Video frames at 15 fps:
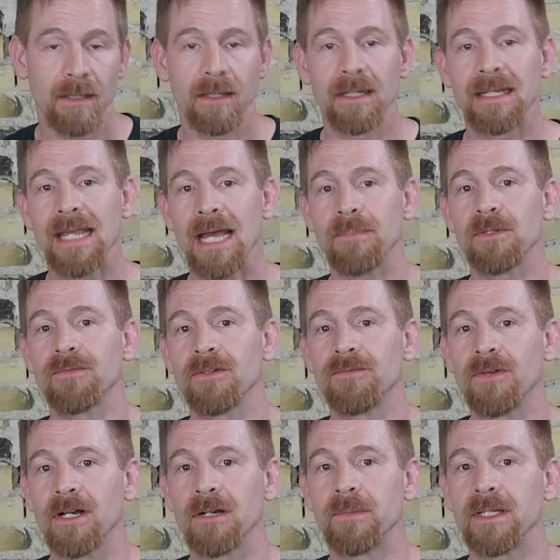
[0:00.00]
In a captive
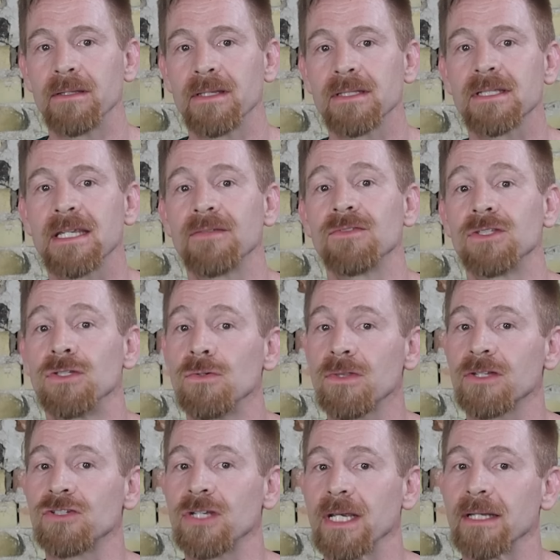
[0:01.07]
environment, this gives you
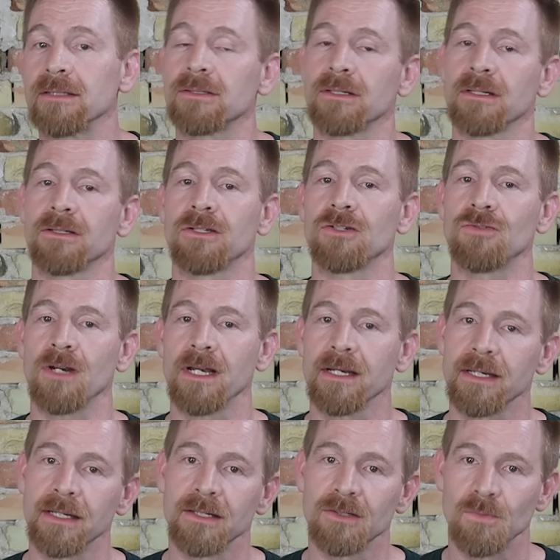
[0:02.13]
the chance to try
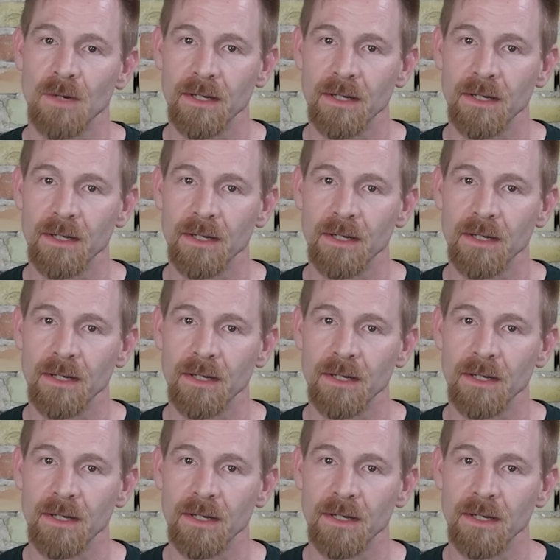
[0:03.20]
again as